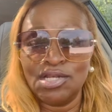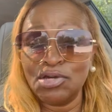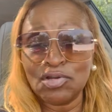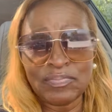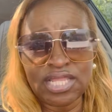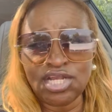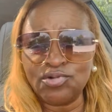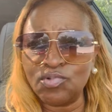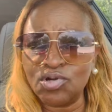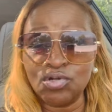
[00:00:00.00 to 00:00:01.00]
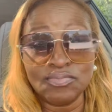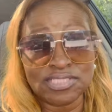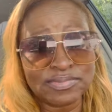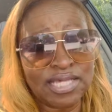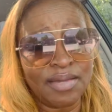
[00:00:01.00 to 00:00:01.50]
No, to be in the room.
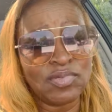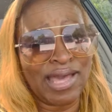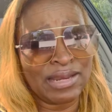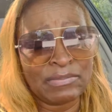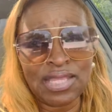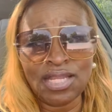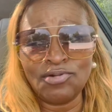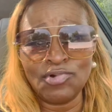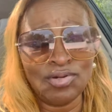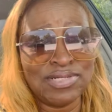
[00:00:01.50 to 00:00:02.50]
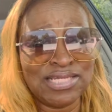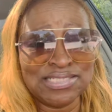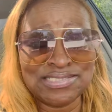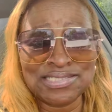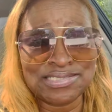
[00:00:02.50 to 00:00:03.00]
Sometimes you got to be in the room to get to the